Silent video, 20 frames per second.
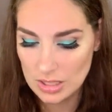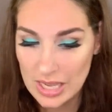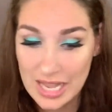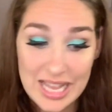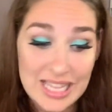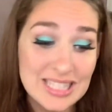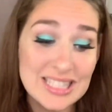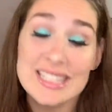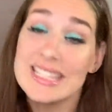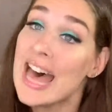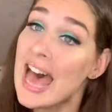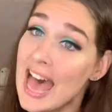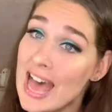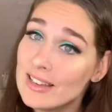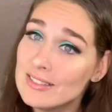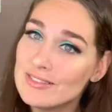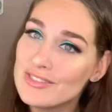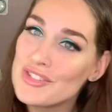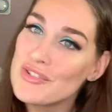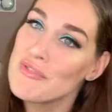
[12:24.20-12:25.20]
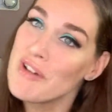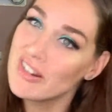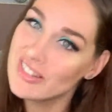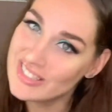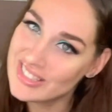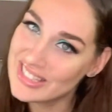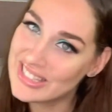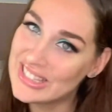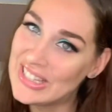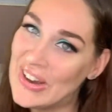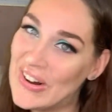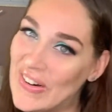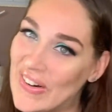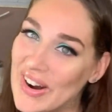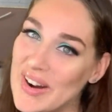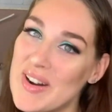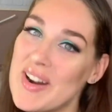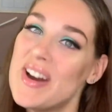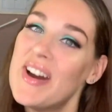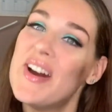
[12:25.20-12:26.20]
It's not
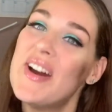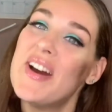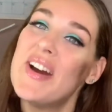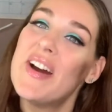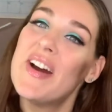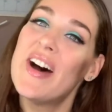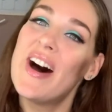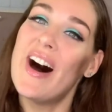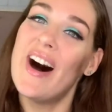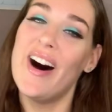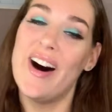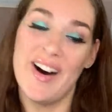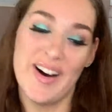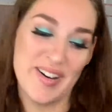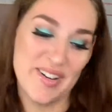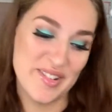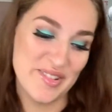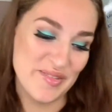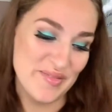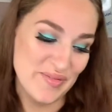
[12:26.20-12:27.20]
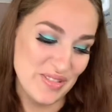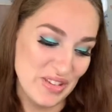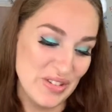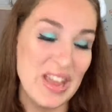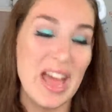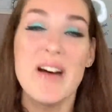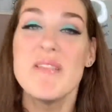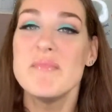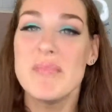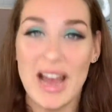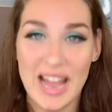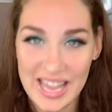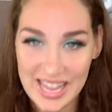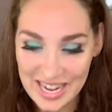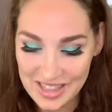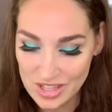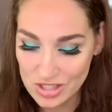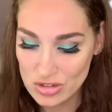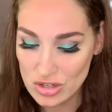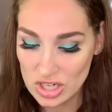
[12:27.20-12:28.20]
drugstore. You can't buy it
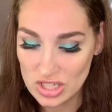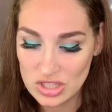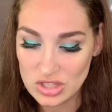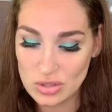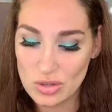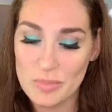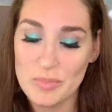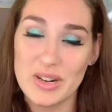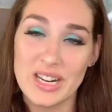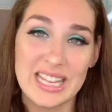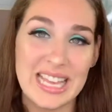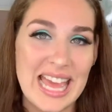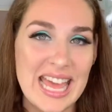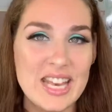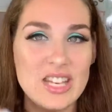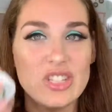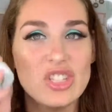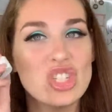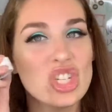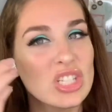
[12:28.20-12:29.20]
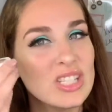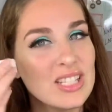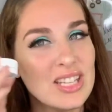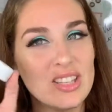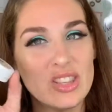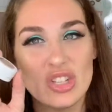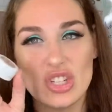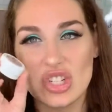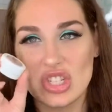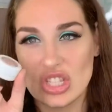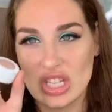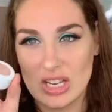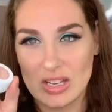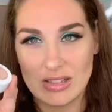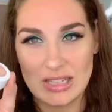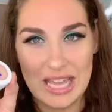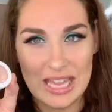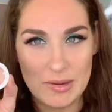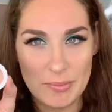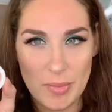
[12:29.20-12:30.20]
at the drugstore, but again, just like their
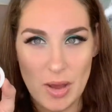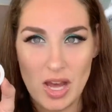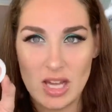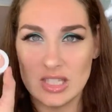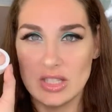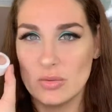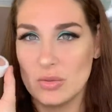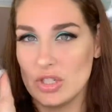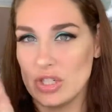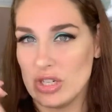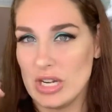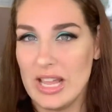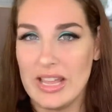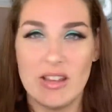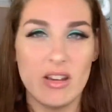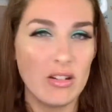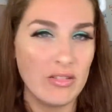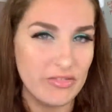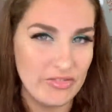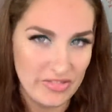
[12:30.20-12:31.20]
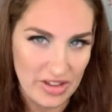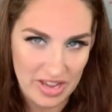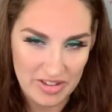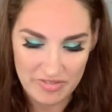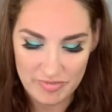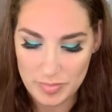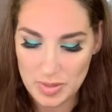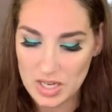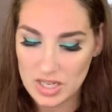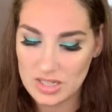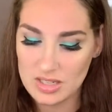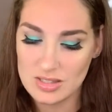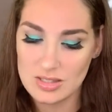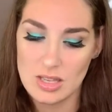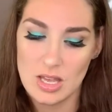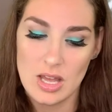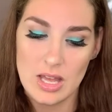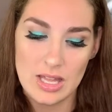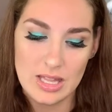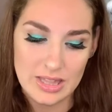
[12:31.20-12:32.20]
single iPods, which are like $5,
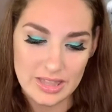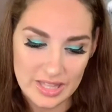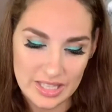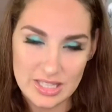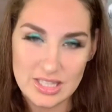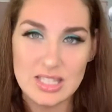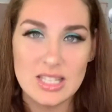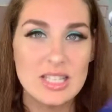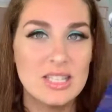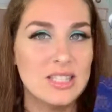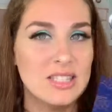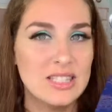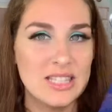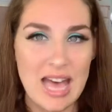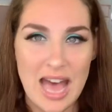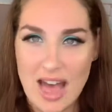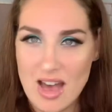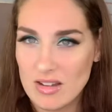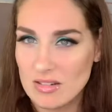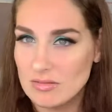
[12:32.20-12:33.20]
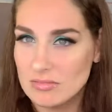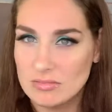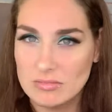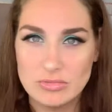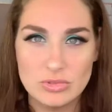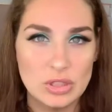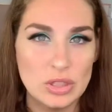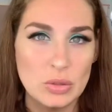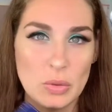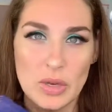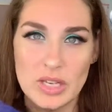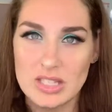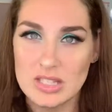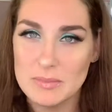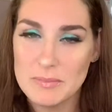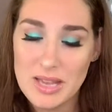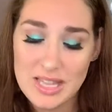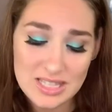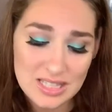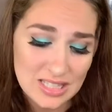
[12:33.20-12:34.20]
this is not too
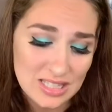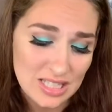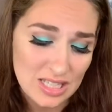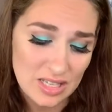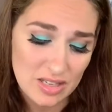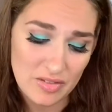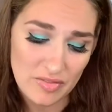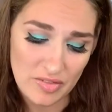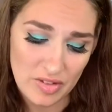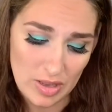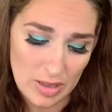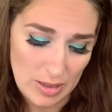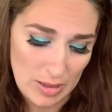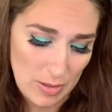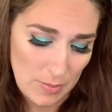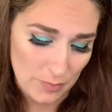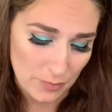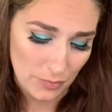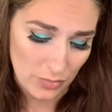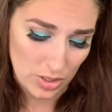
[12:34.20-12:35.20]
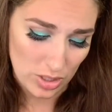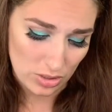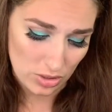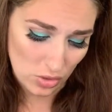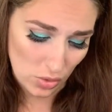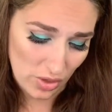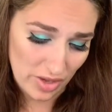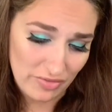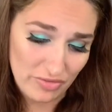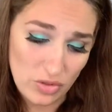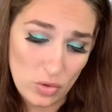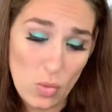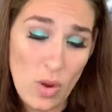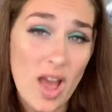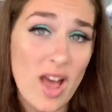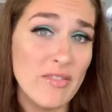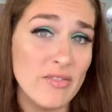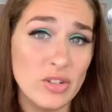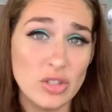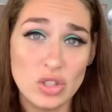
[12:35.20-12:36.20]
expensive. So if you
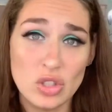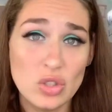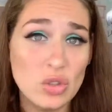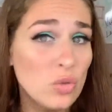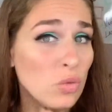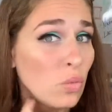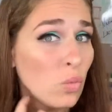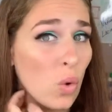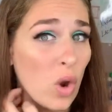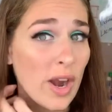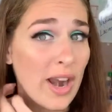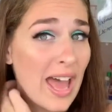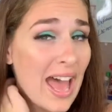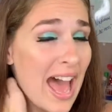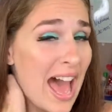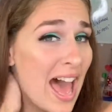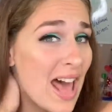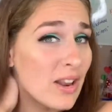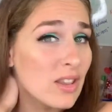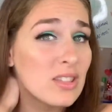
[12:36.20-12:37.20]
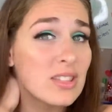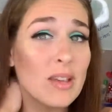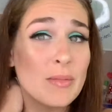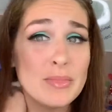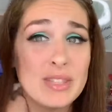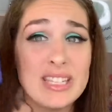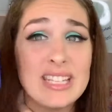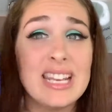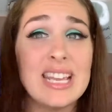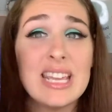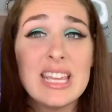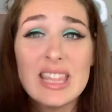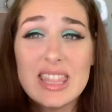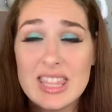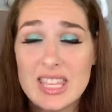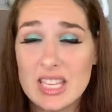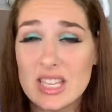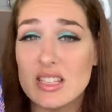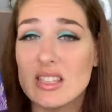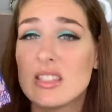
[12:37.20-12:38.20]
ever do want to add something like
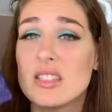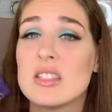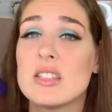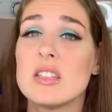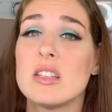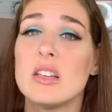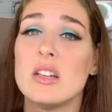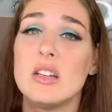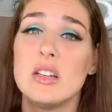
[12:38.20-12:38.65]
this